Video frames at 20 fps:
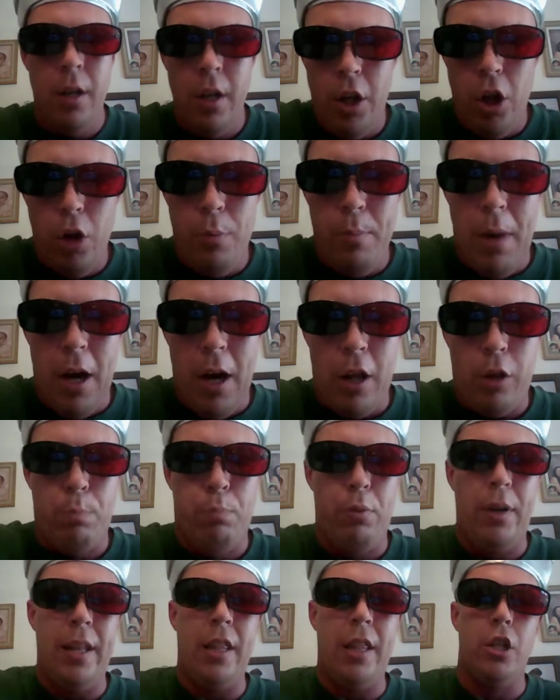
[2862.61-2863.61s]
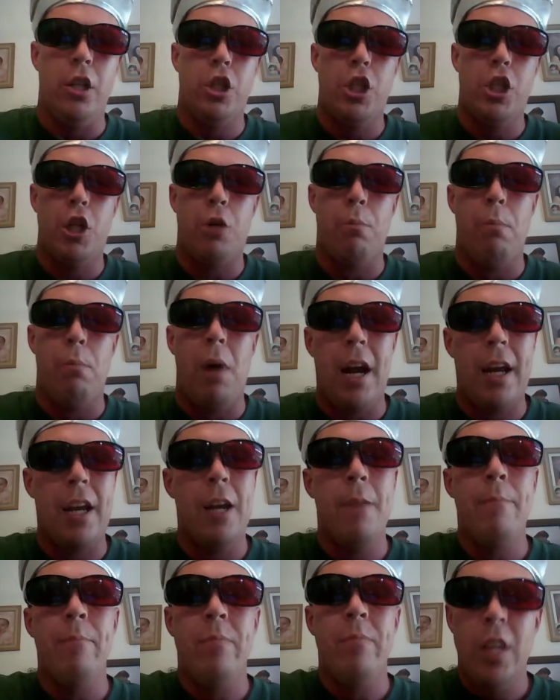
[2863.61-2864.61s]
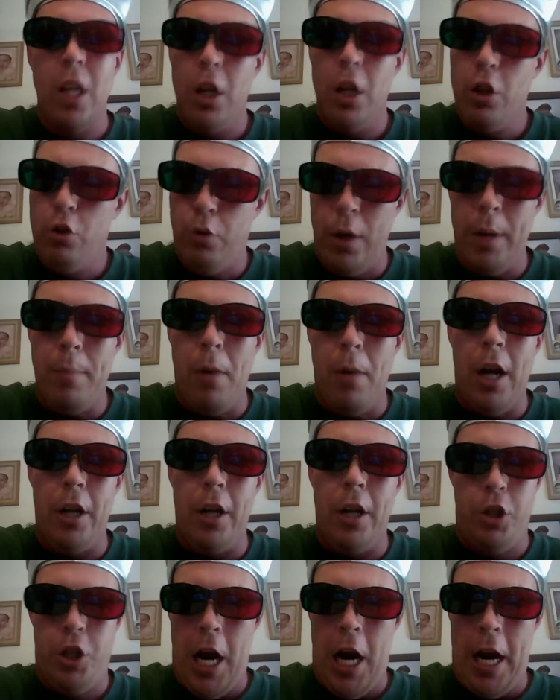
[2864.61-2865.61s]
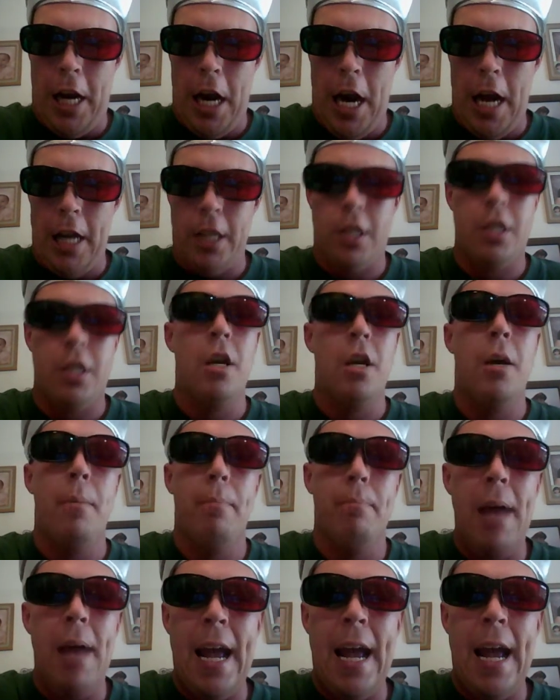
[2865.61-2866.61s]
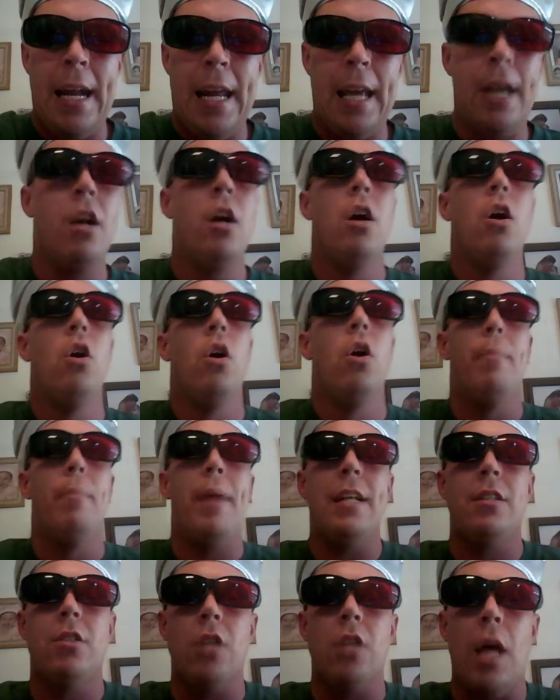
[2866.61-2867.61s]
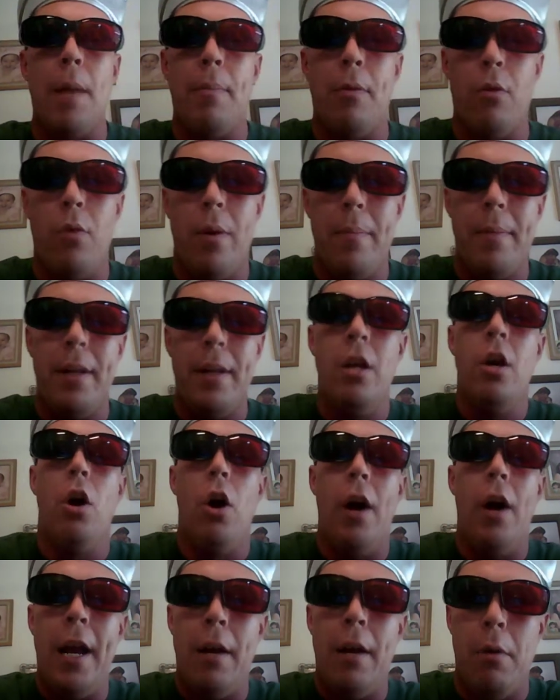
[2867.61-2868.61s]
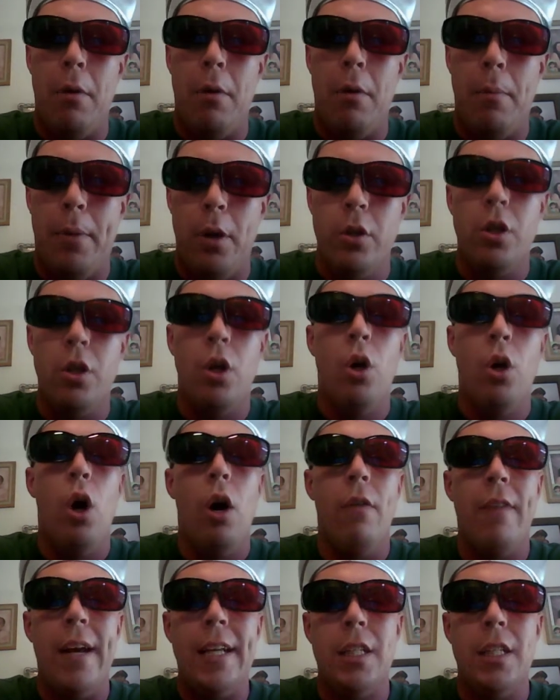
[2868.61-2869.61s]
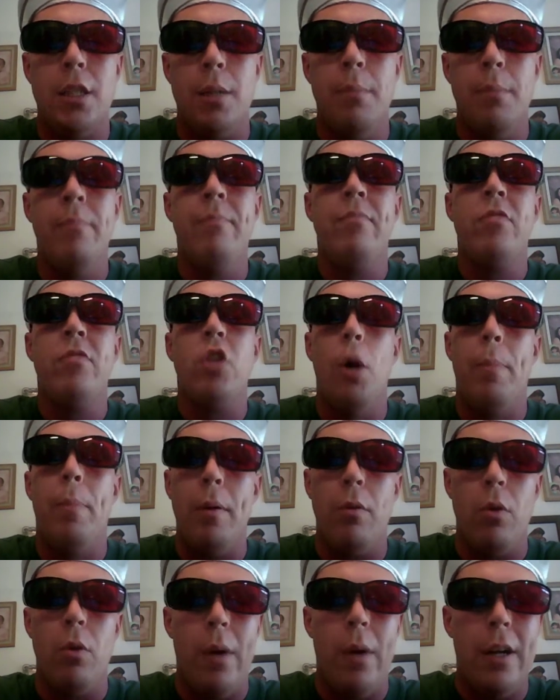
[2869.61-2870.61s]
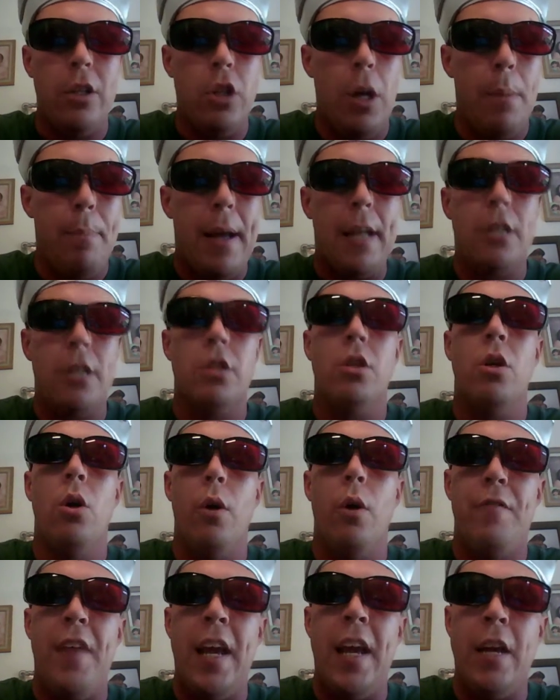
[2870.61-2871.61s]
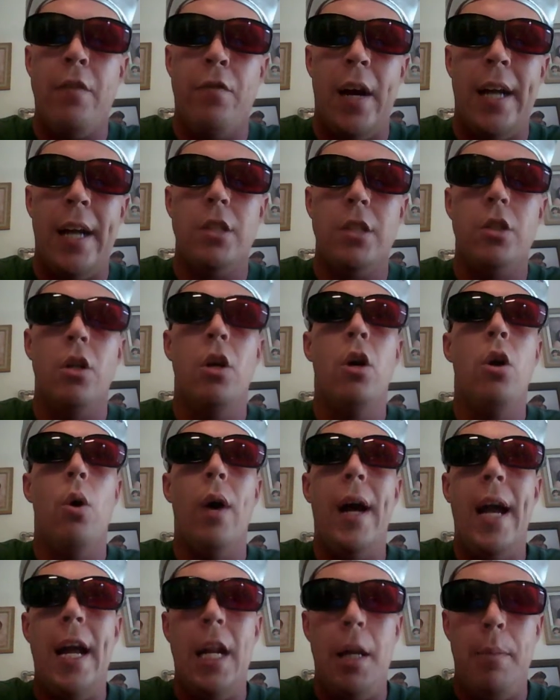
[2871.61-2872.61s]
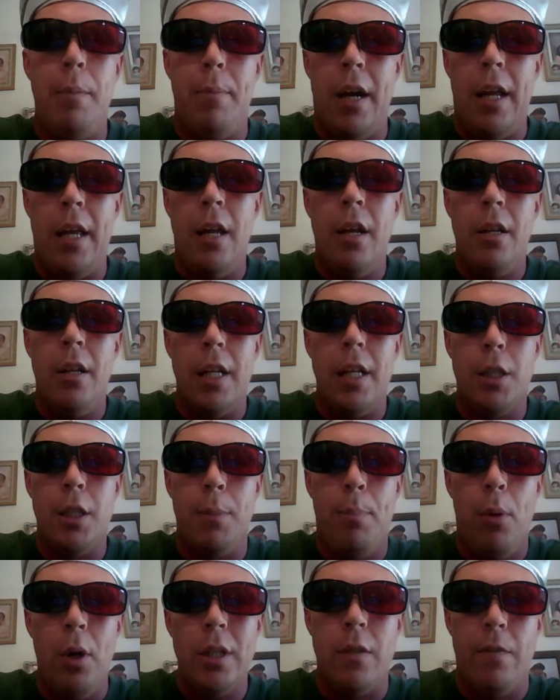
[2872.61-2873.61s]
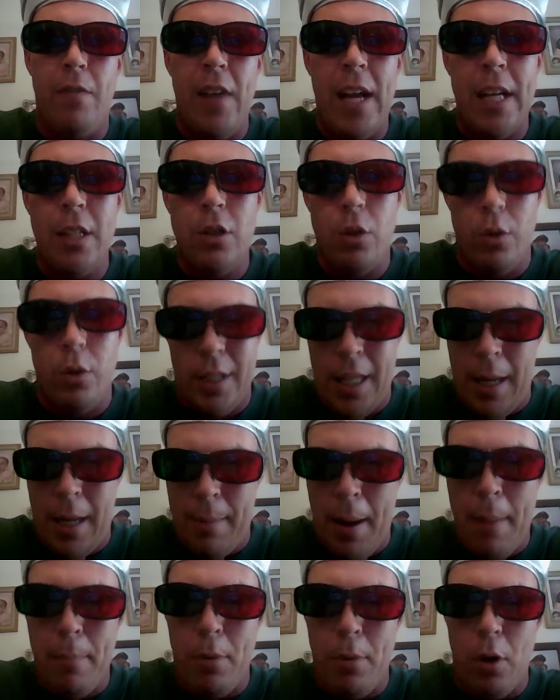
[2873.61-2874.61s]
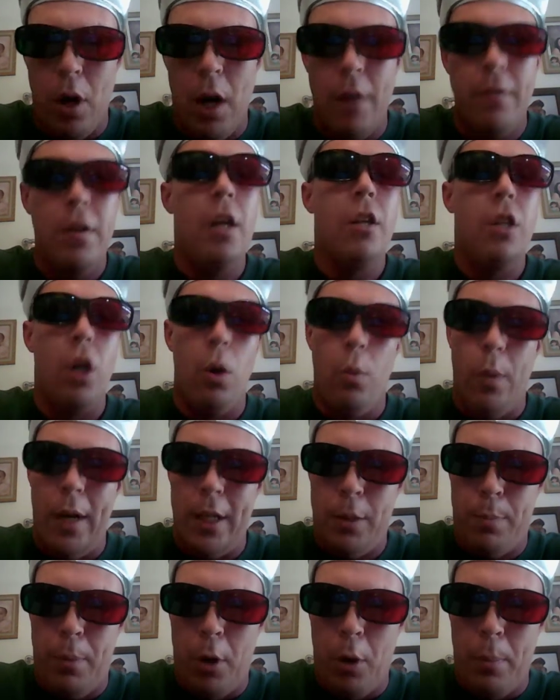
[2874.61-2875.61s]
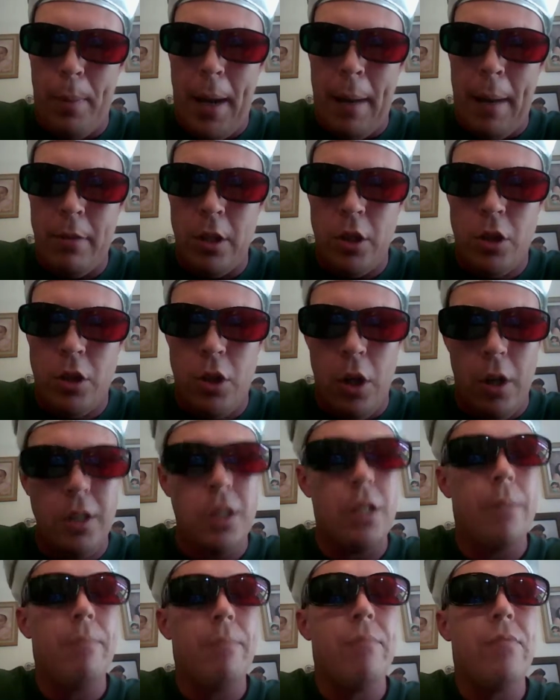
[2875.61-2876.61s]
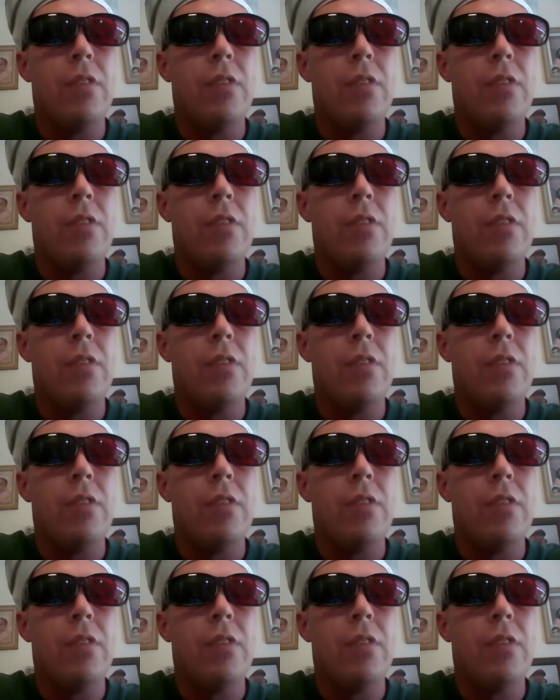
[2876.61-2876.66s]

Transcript: You mouth-breathing schmuck. Dream on, jackass. Manning, or men slapping women, or animal abuse, or racism, or people to watch on bets, or fake friends, or anybody that supports the fans or is a member of the Westboro Baptist Church.